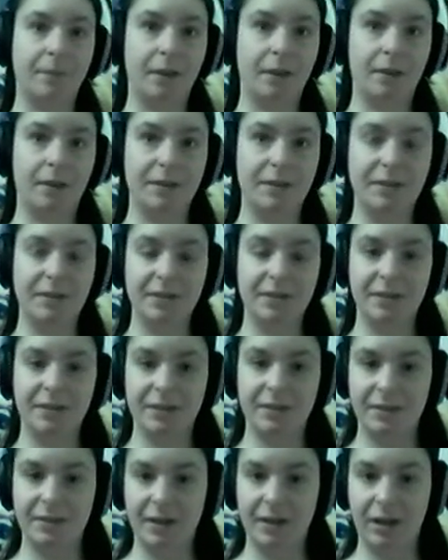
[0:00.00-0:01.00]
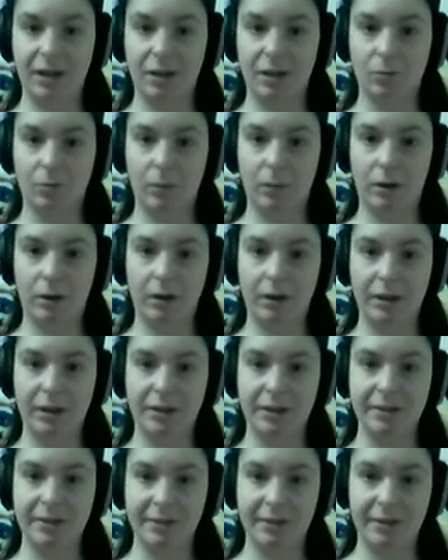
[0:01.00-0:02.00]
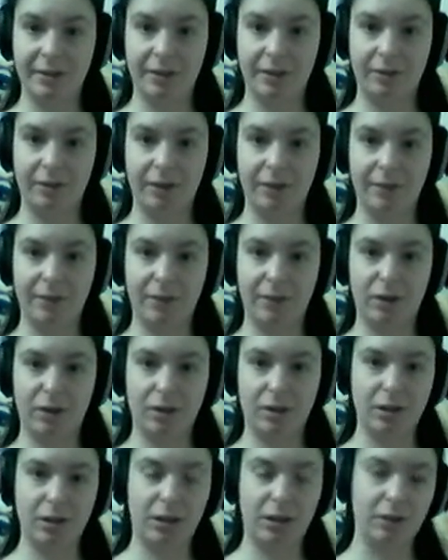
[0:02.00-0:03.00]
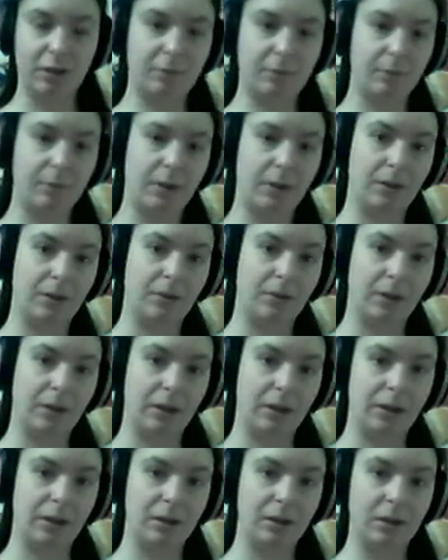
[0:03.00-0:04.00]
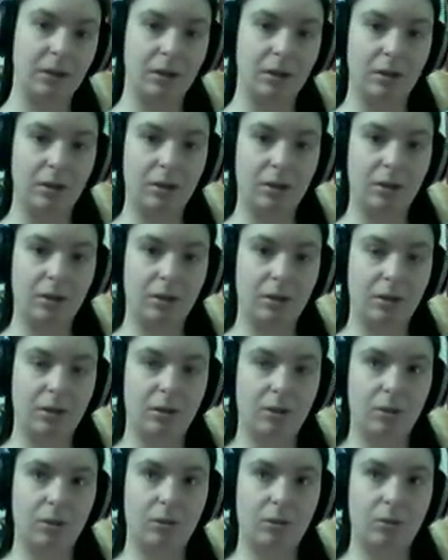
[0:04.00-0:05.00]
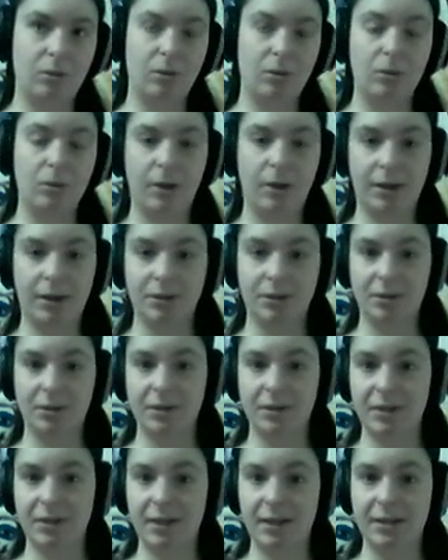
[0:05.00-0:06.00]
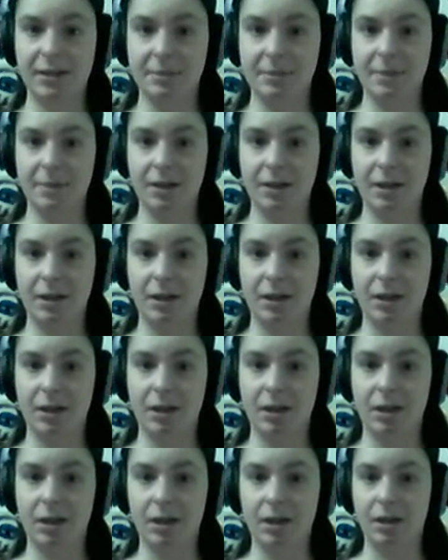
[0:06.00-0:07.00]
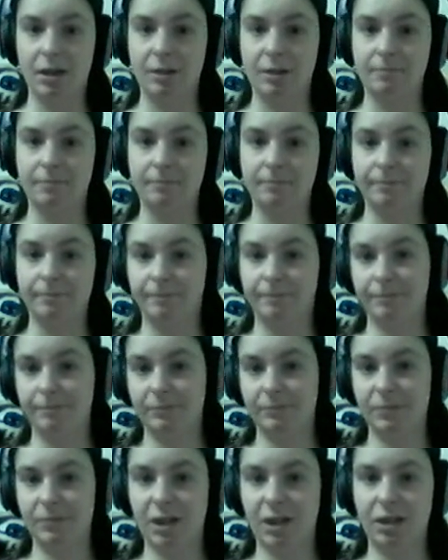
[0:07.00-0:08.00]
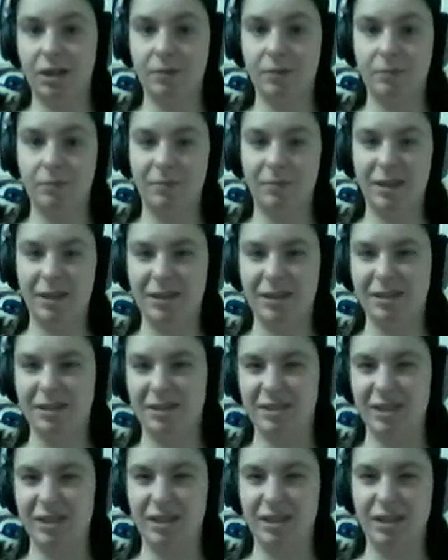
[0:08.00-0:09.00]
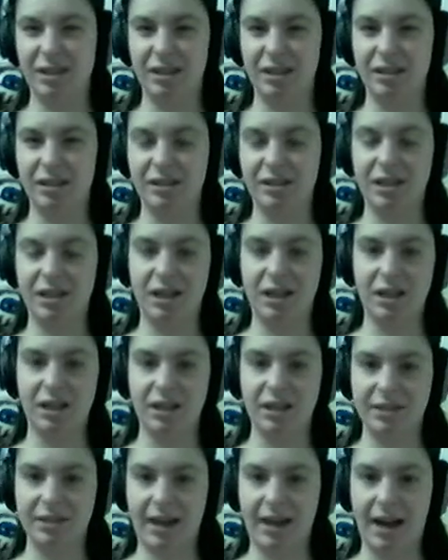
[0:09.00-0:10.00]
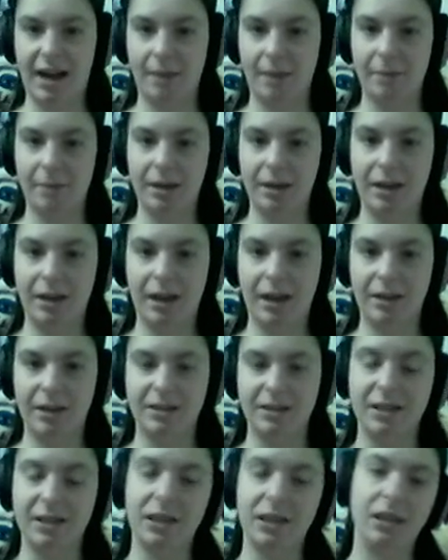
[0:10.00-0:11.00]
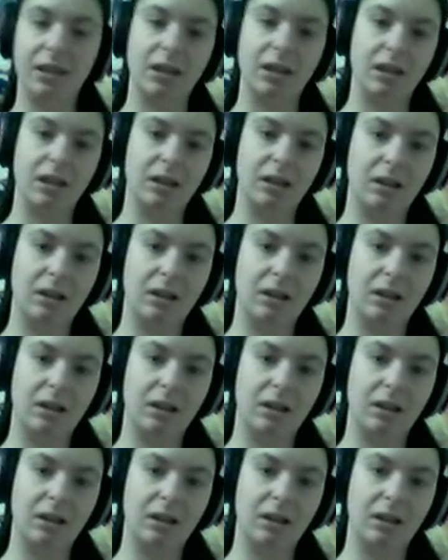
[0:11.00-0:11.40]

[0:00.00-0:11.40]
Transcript: This is the scene where he's in the graveyard kind of being like, who actually sees me? Kind of, we get to see that he's not as happy as he